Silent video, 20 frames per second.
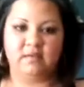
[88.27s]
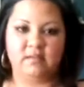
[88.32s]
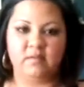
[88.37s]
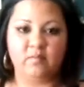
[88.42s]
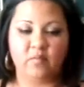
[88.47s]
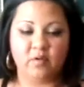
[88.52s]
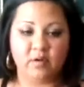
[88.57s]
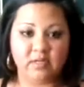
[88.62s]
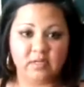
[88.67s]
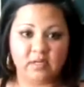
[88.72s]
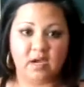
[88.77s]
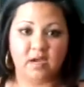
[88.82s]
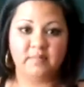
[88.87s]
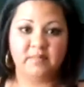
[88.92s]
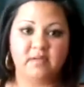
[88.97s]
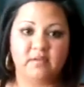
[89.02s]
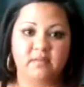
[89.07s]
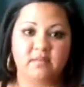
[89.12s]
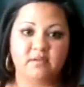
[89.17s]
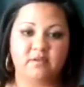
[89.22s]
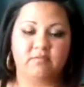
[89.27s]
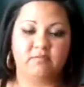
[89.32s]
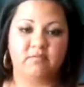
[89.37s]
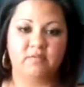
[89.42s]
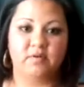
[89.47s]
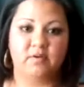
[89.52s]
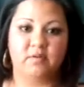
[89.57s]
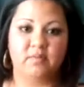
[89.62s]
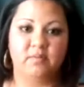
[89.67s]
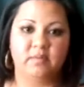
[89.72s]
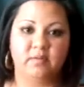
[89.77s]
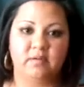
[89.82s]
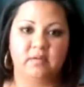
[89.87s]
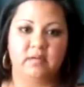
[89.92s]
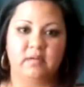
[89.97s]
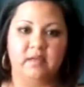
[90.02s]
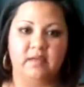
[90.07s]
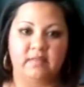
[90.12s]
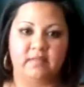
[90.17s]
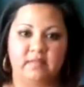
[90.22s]
the more dominant the group,
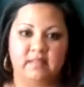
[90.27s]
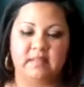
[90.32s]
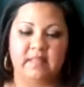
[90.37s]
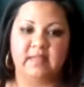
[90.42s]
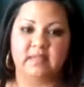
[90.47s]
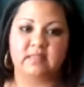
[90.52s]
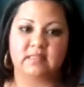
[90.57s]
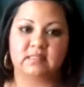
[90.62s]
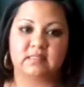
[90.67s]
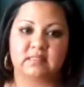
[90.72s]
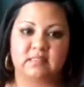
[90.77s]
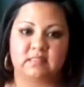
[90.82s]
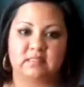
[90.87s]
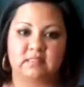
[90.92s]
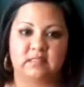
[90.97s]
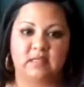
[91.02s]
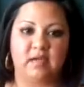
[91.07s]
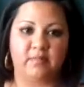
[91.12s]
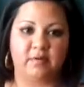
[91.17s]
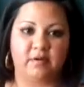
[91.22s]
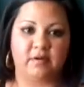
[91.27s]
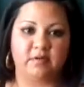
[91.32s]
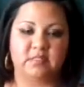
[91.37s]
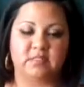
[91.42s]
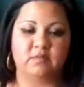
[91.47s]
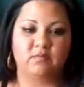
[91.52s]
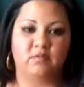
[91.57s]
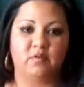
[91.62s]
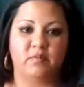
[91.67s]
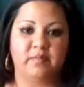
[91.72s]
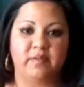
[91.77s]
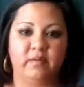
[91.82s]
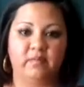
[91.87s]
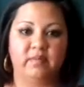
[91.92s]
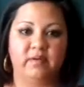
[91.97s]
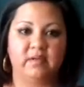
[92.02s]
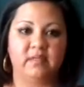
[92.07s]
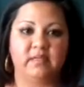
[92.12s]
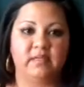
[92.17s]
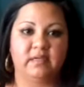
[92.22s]
the less a person will be
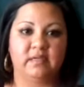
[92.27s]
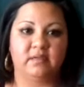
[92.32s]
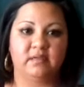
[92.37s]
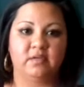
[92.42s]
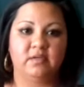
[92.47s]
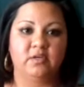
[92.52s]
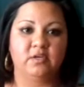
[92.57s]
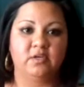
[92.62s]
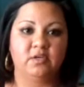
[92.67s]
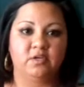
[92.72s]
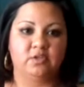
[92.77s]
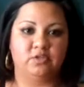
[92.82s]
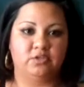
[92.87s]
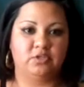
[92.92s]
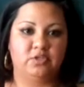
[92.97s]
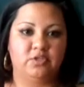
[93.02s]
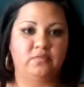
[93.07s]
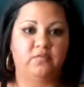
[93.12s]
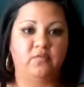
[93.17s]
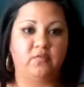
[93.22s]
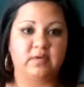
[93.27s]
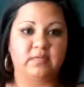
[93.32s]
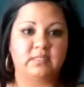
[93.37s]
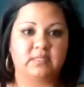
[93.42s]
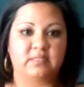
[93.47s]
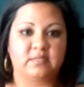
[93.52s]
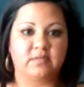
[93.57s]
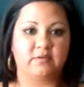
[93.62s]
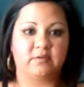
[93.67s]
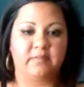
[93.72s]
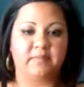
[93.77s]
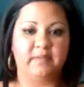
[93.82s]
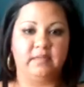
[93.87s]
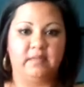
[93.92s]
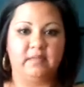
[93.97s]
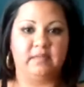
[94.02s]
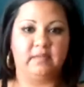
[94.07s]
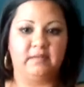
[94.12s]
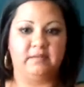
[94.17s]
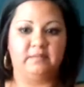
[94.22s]
willing to voice their
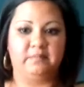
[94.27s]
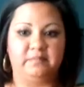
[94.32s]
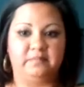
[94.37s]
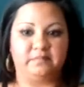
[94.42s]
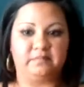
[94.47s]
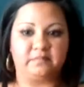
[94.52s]
opinion.